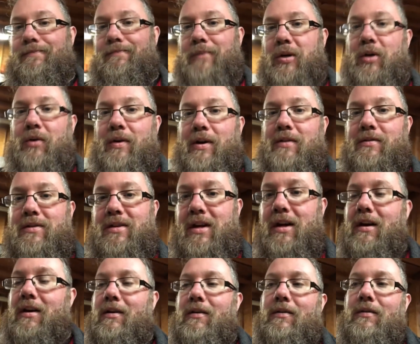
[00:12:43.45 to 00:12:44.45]
put around
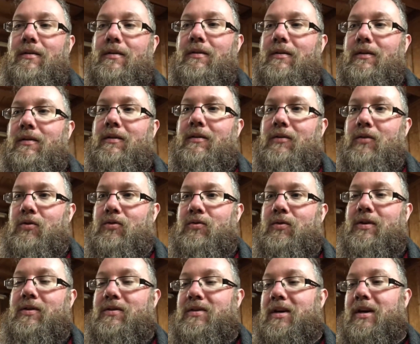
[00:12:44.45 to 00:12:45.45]
town, cruise
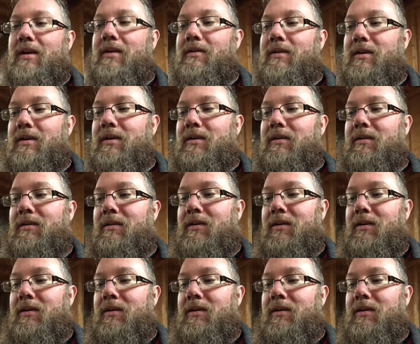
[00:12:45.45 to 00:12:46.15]
around town in it.